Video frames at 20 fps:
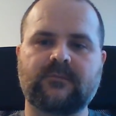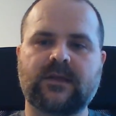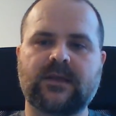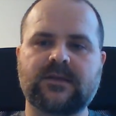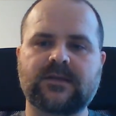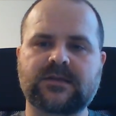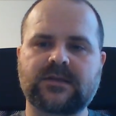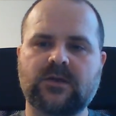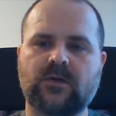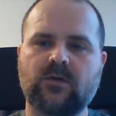
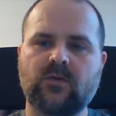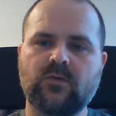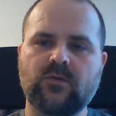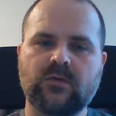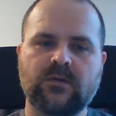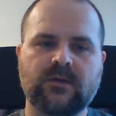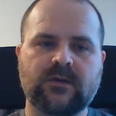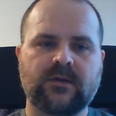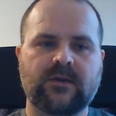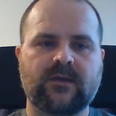
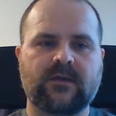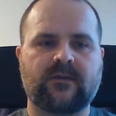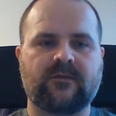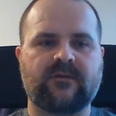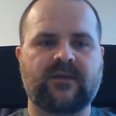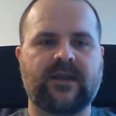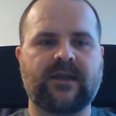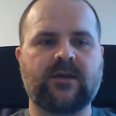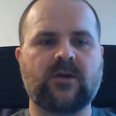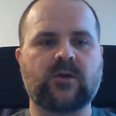So
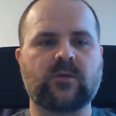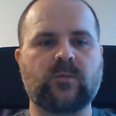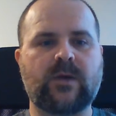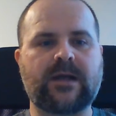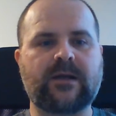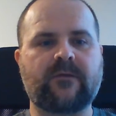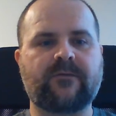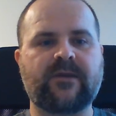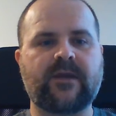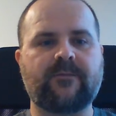they got
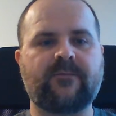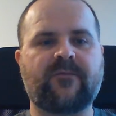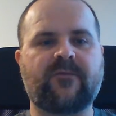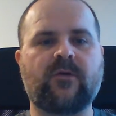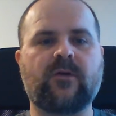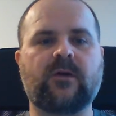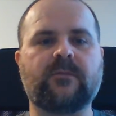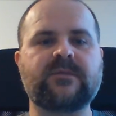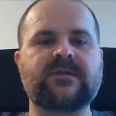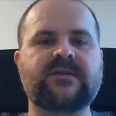one of them
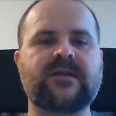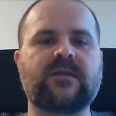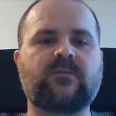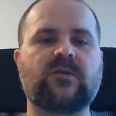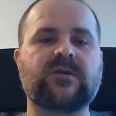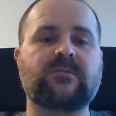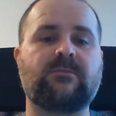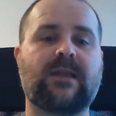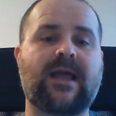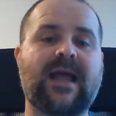forms that
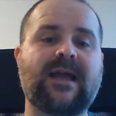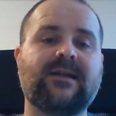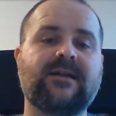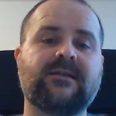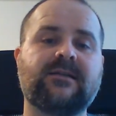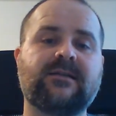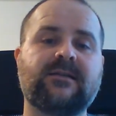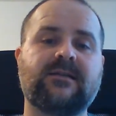was blank